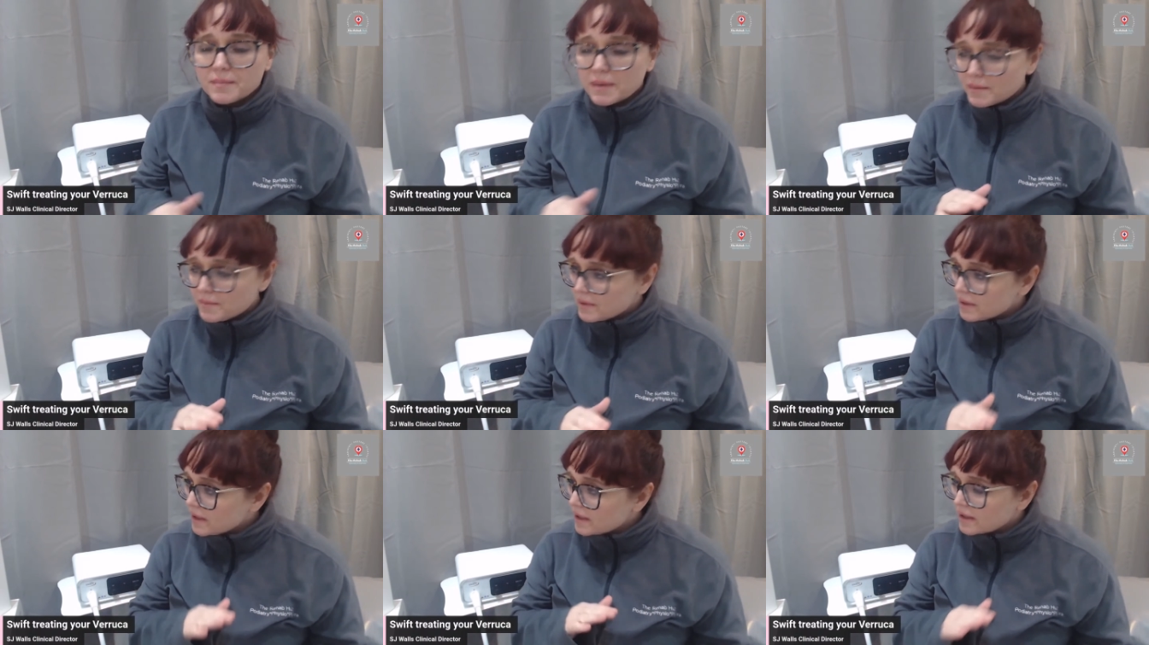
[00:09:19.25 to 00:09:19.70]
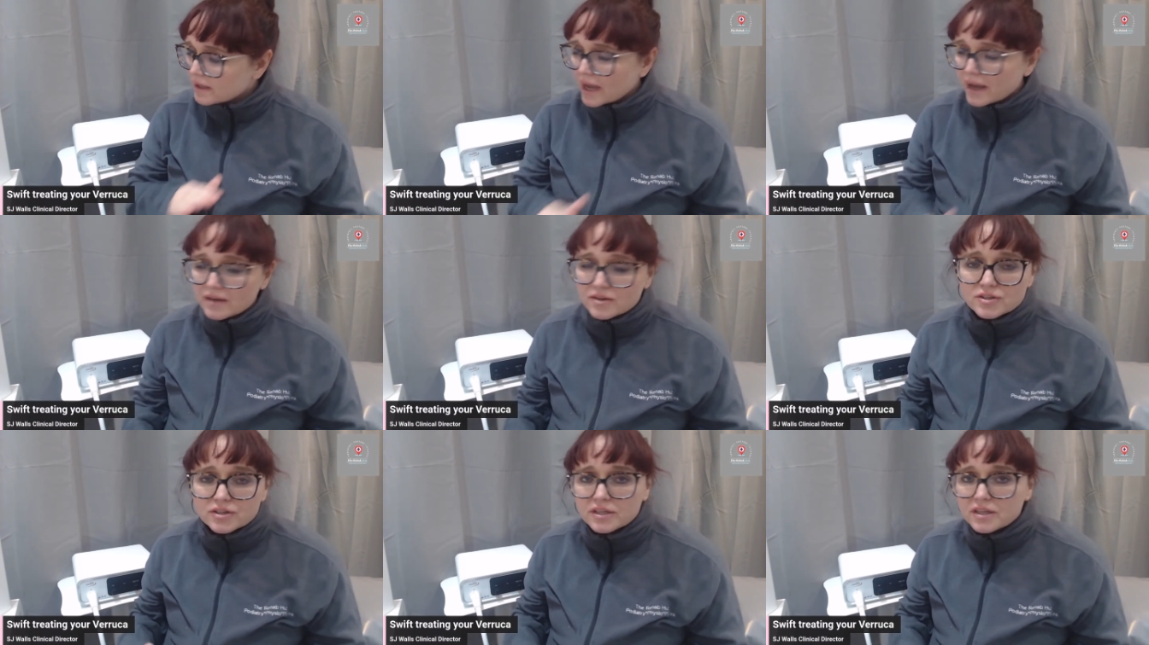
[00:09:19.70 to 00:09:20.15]
It might be like,
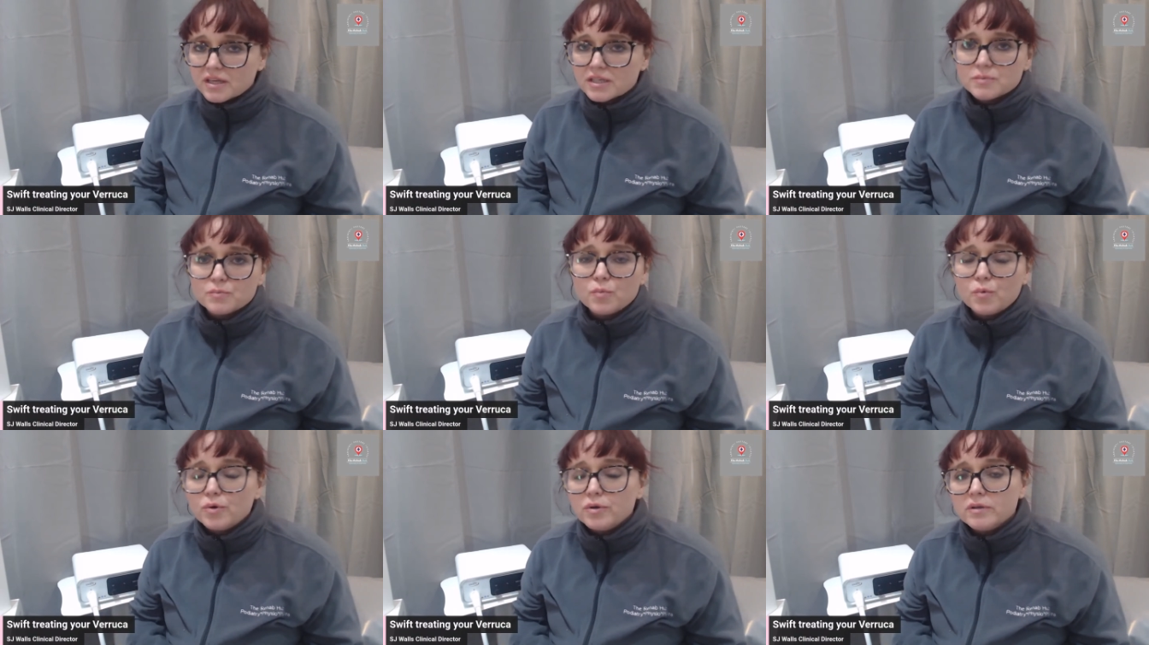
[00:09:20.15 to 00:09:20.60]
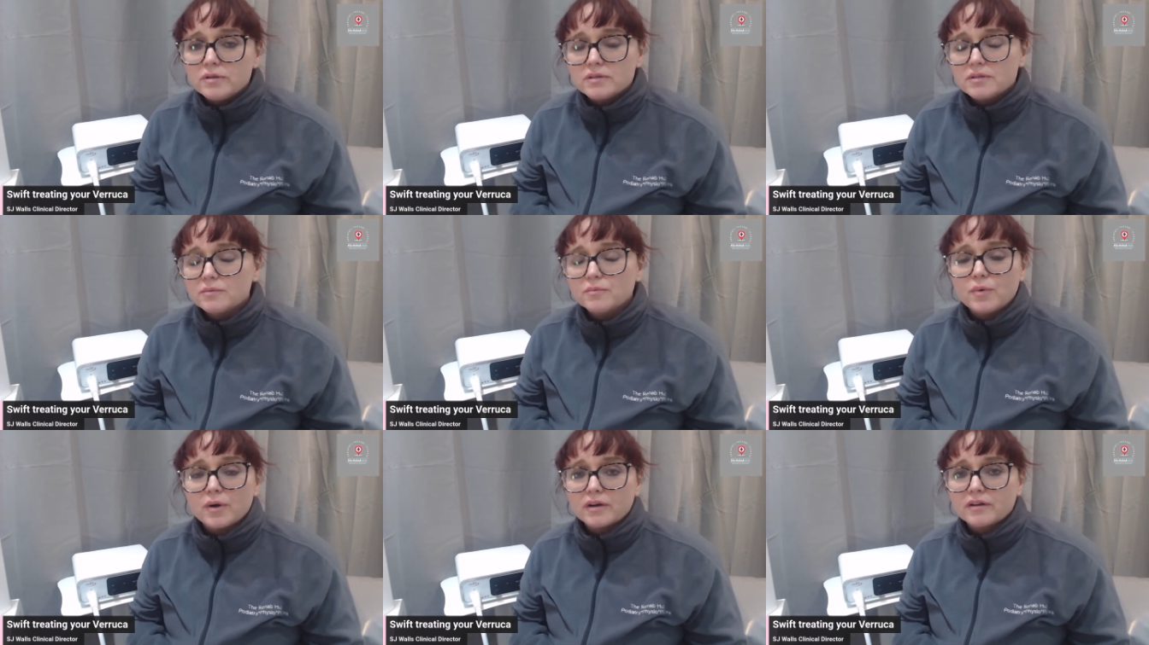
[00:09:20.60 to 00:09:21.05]
actually, this
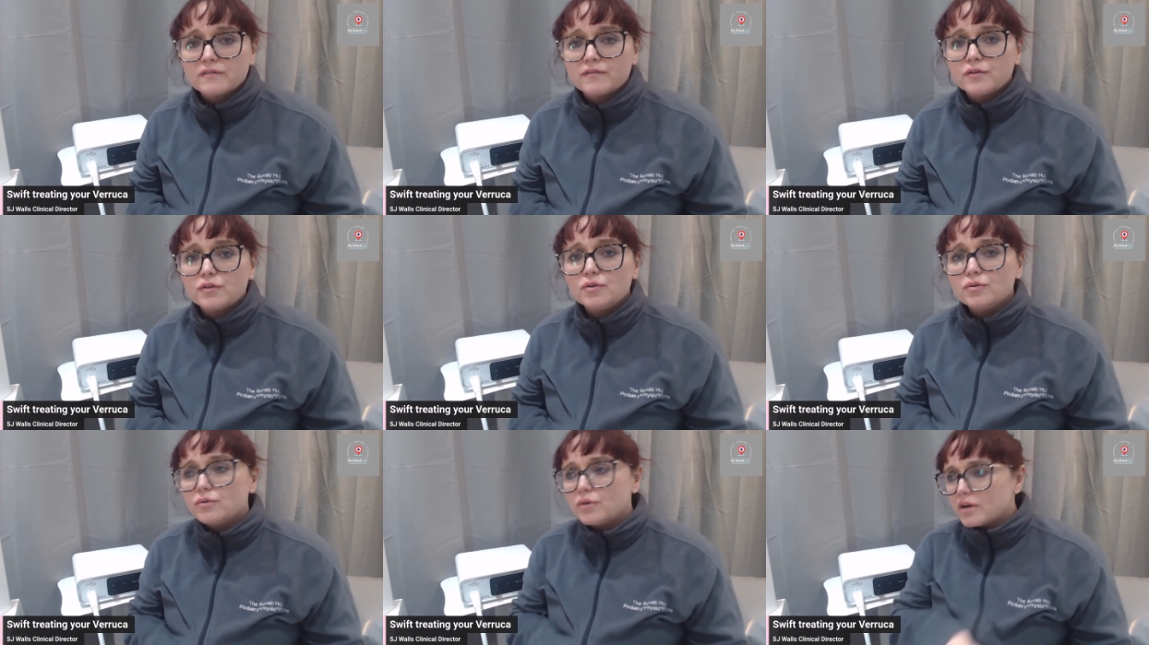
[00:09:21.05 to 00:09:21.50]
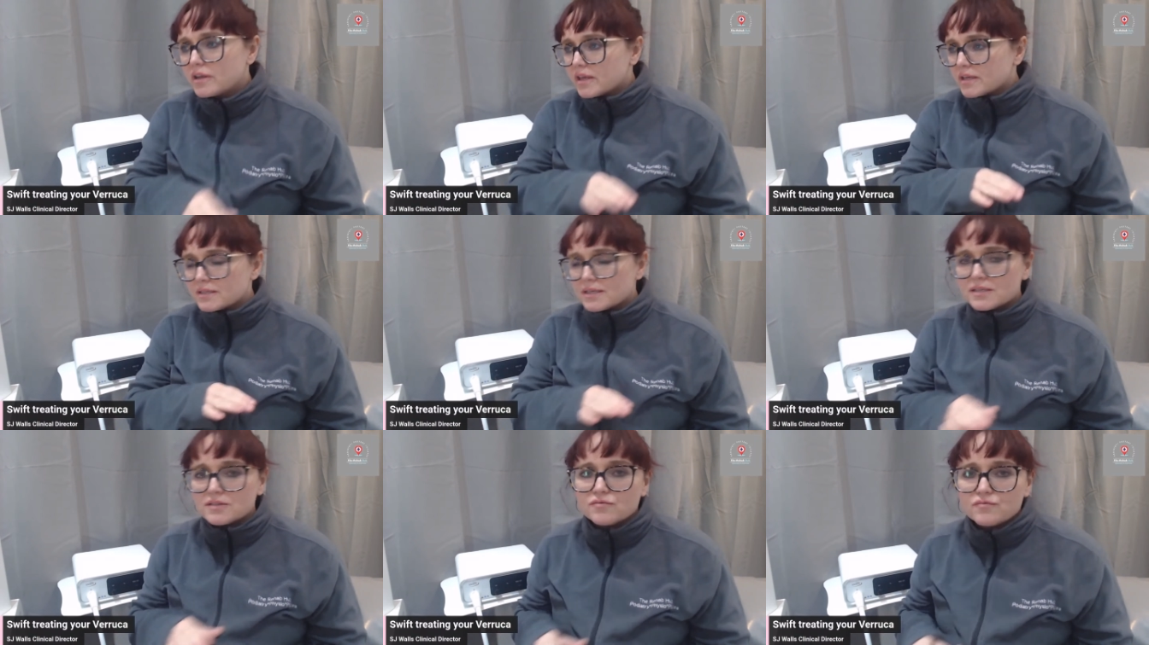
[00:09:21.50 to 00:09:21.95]
won't work for you, or
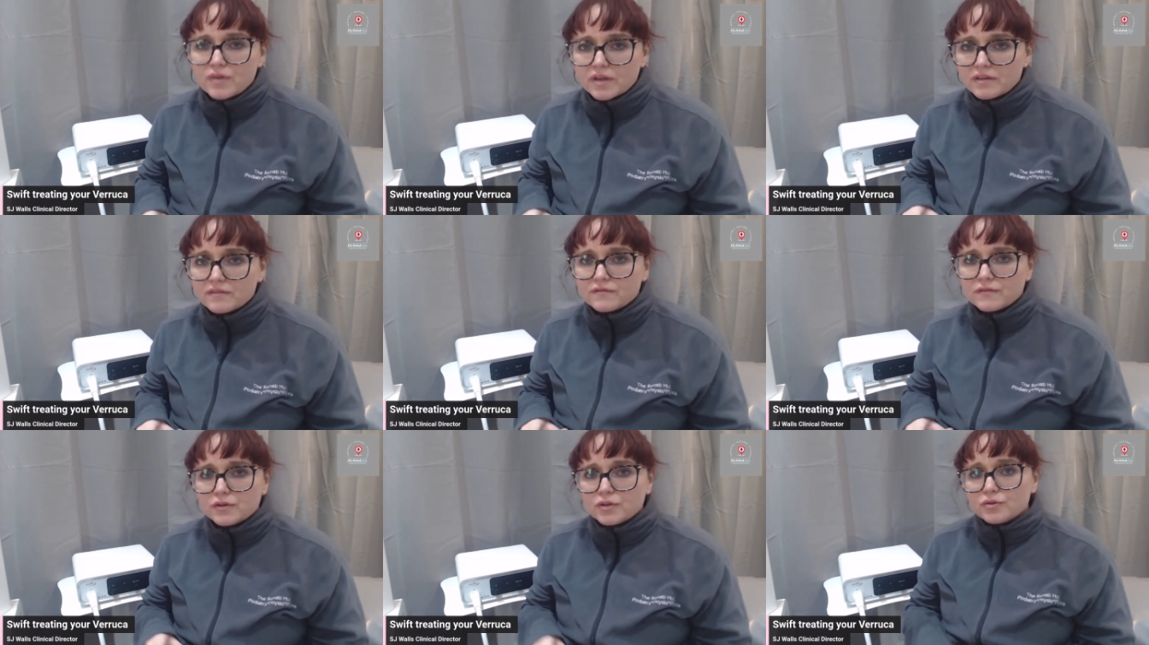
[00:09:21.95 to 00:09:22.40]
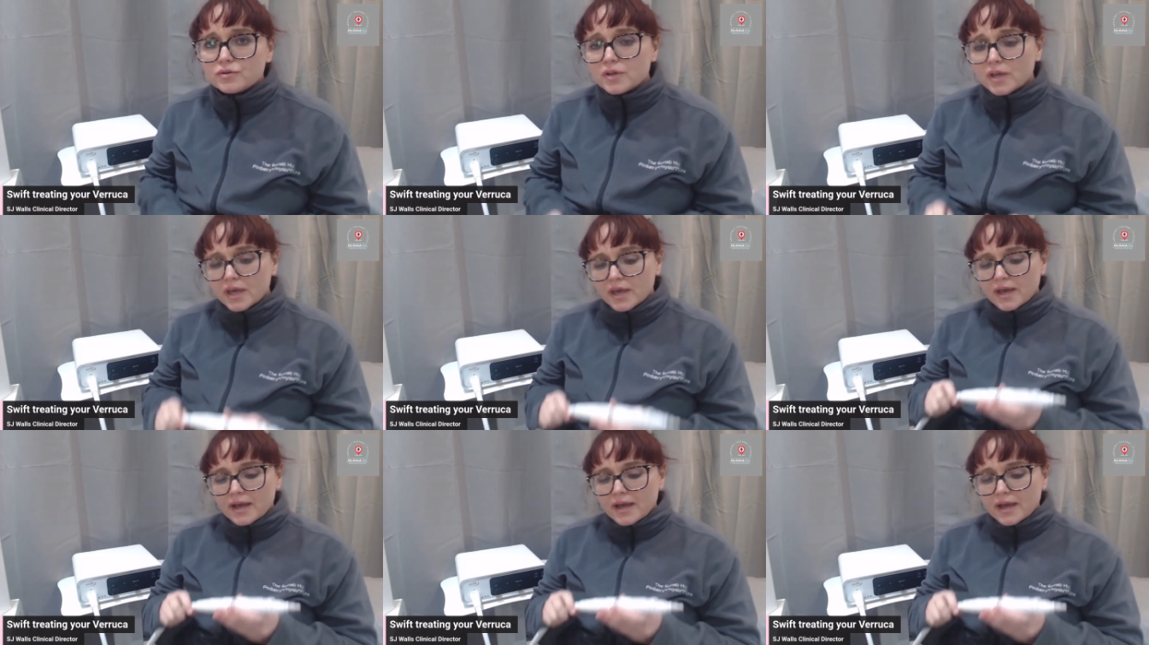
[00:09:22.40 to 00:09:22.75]
this isn't right for you.